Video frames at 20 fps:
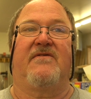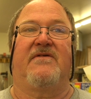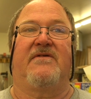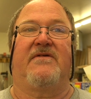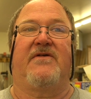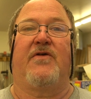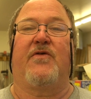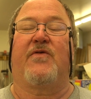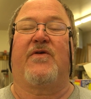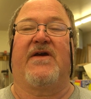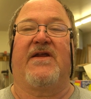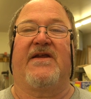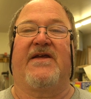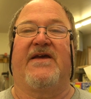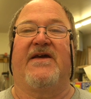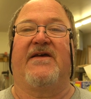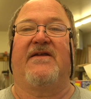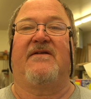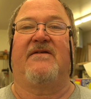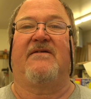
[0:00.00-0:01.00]
you can
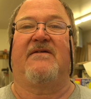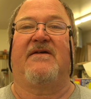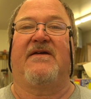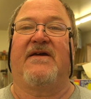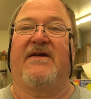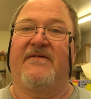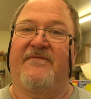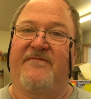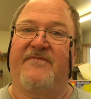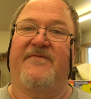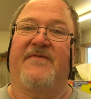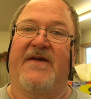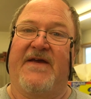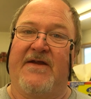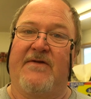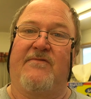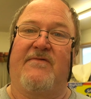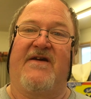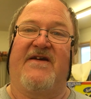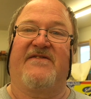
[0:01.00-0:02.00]
get, if
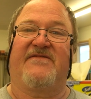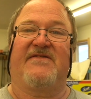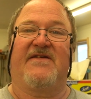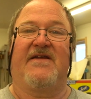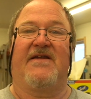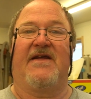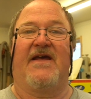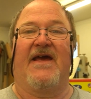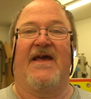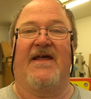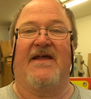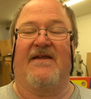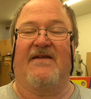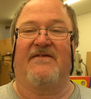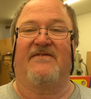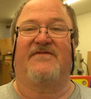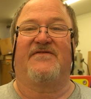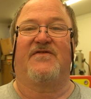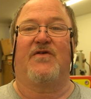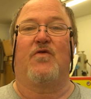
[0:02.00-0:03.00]
interested
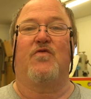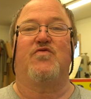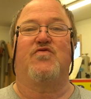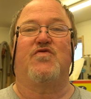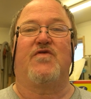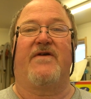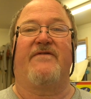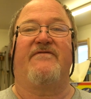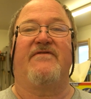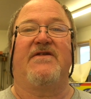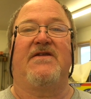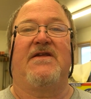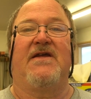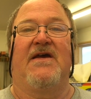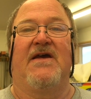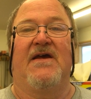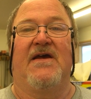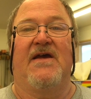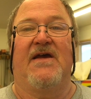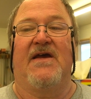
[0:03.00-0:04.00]
and so driven,
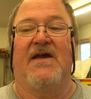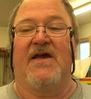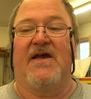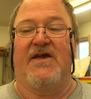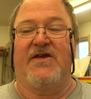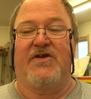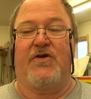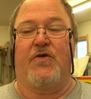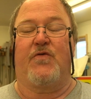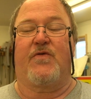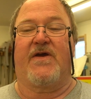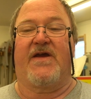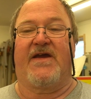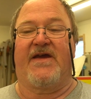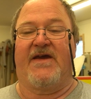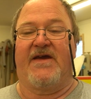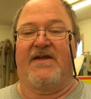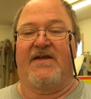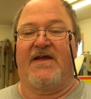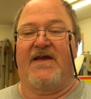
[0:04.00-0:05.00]
you can
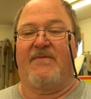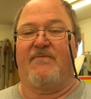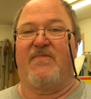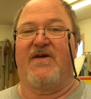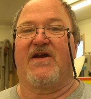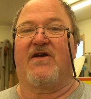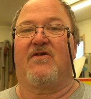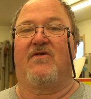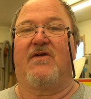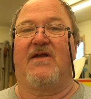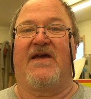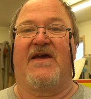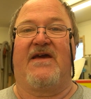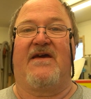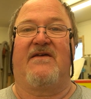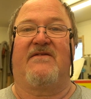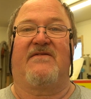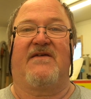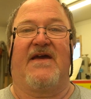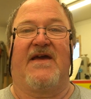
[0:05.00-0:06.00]
get a bigger
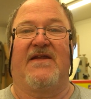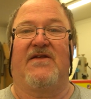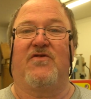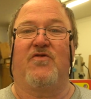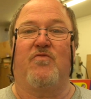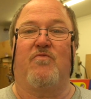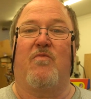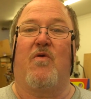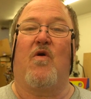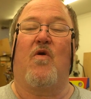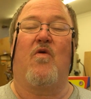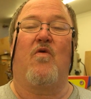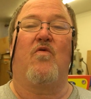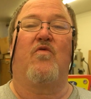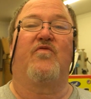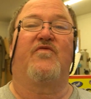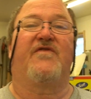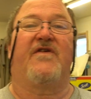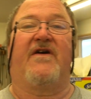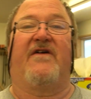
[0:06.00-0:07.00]
lathe and do
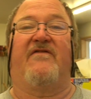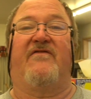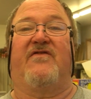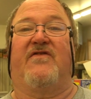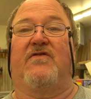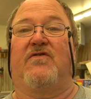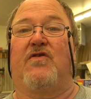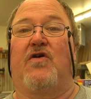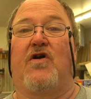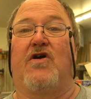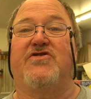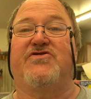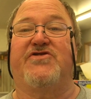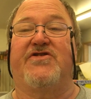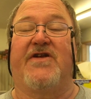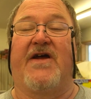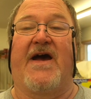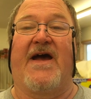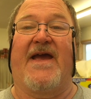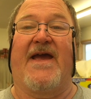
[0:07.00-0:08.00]
bowls of a larger
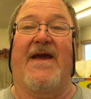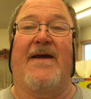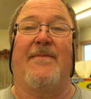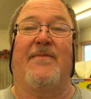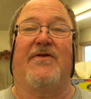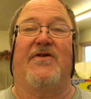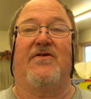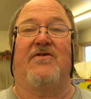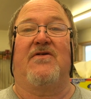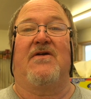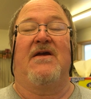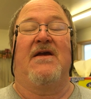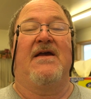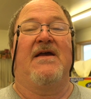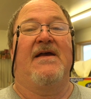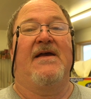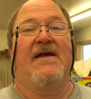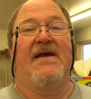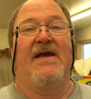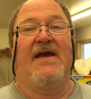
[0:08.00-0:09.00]
diameter.
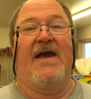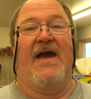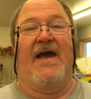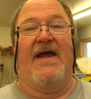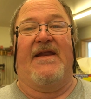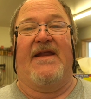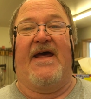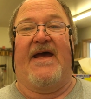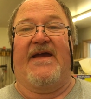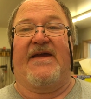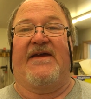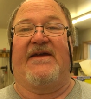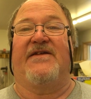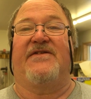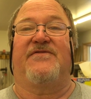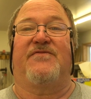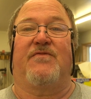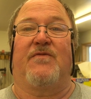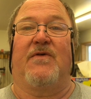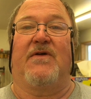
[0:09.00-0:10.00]
And that
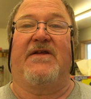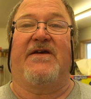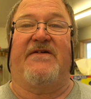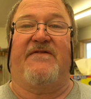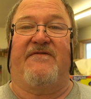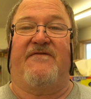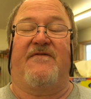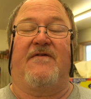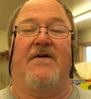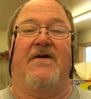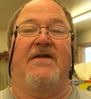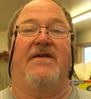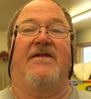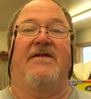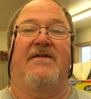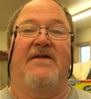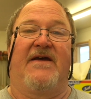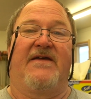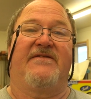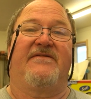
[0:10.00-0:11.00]
gets really fun.
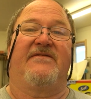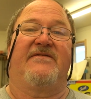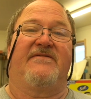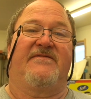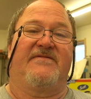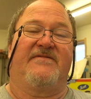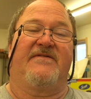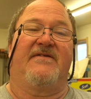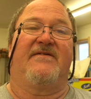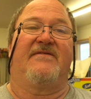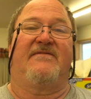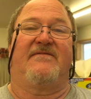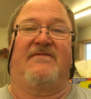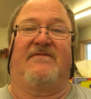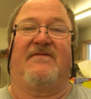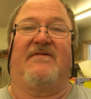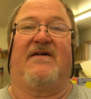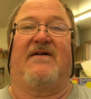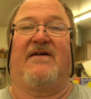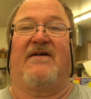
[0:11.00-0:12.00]
That's
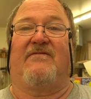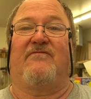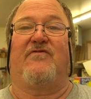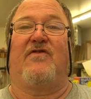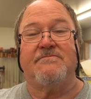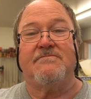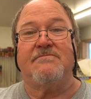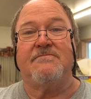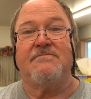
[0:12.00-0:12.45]
really...